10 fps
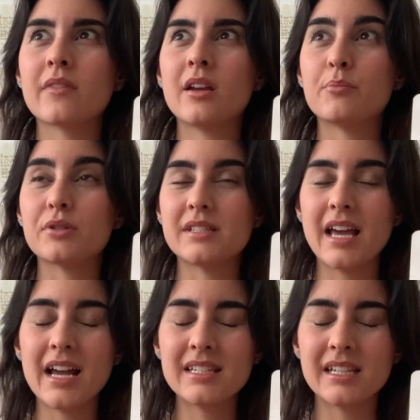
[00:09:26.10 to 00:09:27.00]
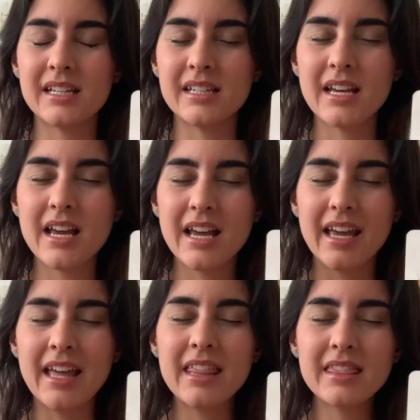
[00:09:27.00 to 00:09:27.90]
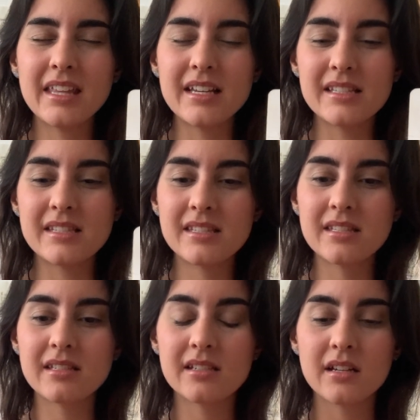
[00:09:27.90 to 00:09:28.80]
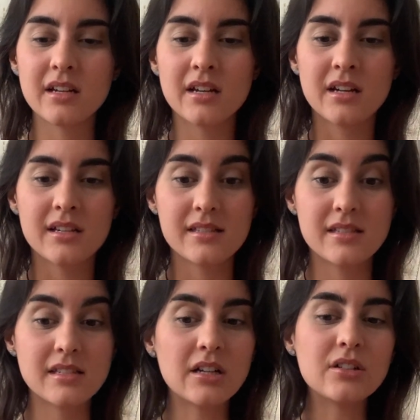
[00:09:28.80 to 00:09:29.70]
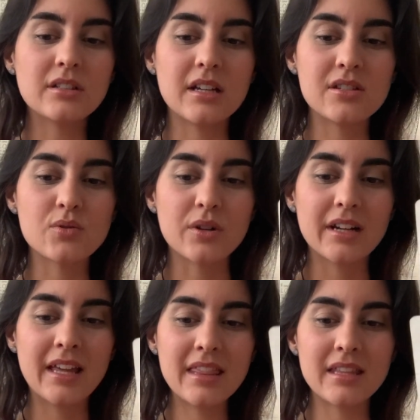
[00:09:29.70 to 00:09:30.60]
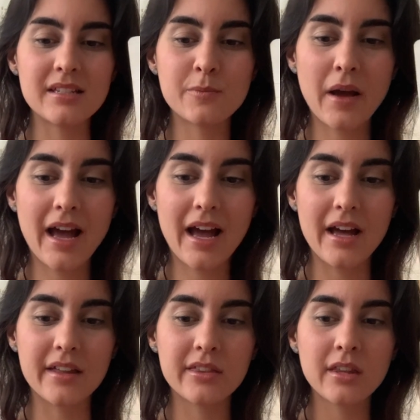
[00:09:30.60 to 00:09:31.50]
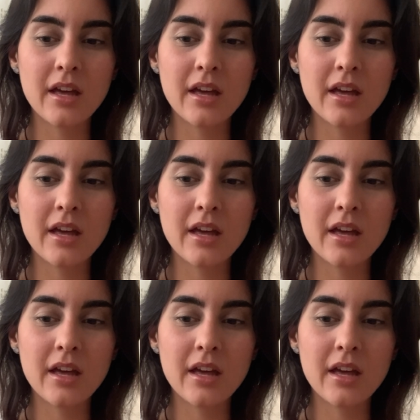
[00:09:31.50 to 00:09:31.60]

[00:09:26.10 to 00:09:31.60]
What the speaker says: protected in this stillness or in this path,